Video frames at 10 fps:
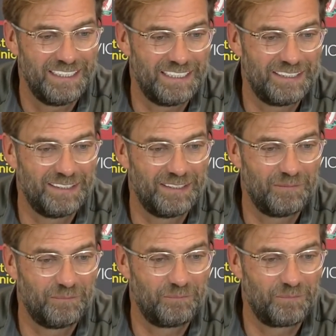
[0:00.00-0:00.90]
And
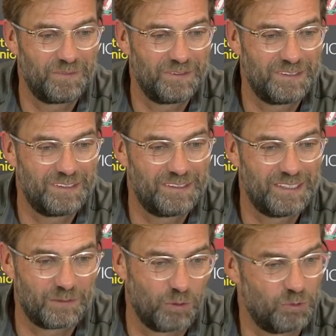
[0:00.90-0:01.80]
um,
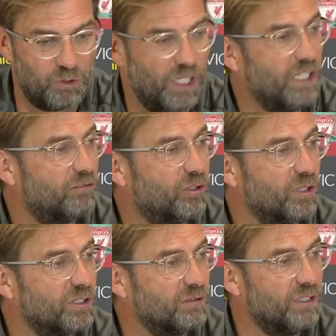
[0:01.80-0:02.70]
that's what we try, of
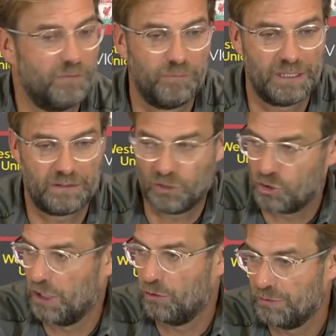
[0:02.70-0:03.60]
course. Um, but
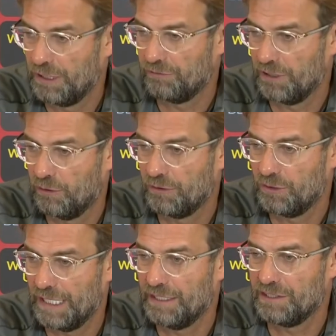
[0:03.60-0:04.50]
it's now, we have now,
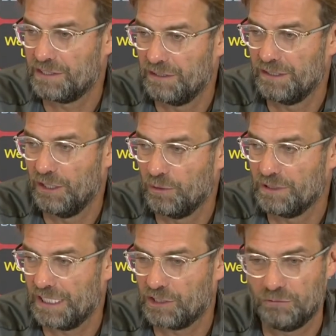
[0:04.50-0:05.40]
today is the, the,
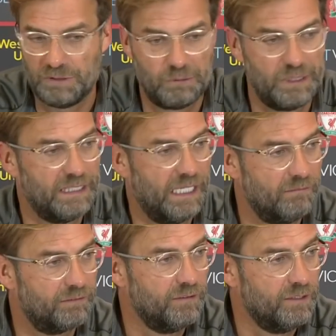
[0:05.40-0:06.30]
only session we really
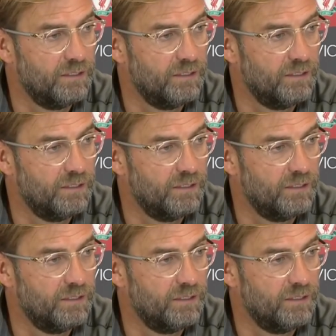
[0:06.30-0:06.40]
have.